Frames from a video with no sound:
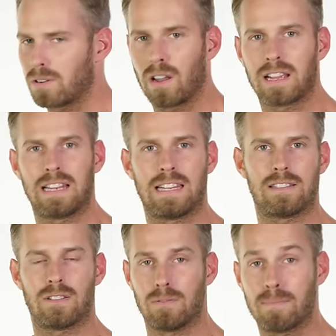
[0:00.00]
not likely
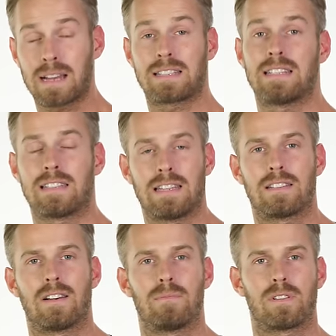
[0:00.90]
to do masses in
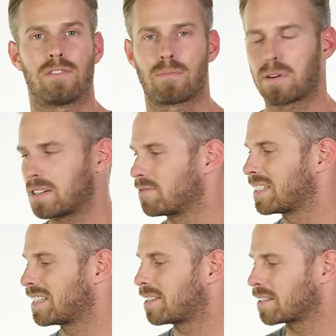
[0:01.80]
terms of abrasion
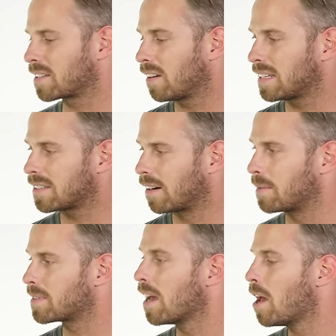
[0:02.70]
resistant slide
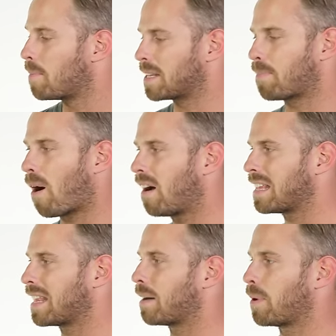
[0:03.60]
times, but it's
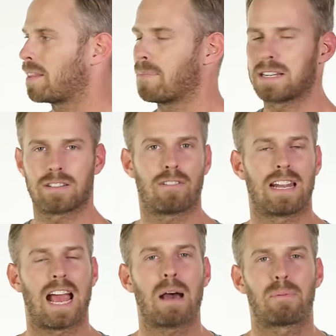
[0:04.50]
behind that where the magic
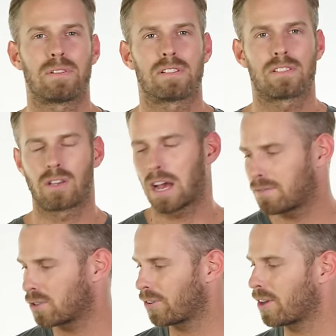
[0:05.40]
really happens. So you
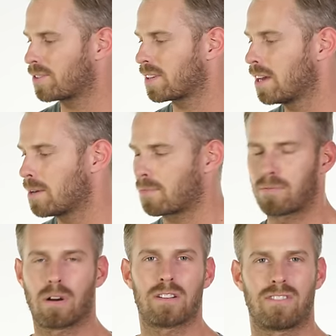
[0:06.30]
have John Doe's
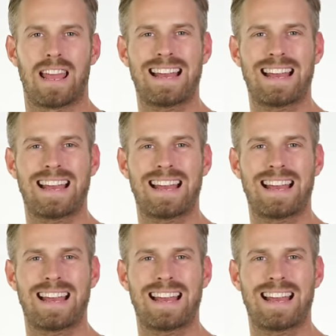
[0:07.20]
proprietary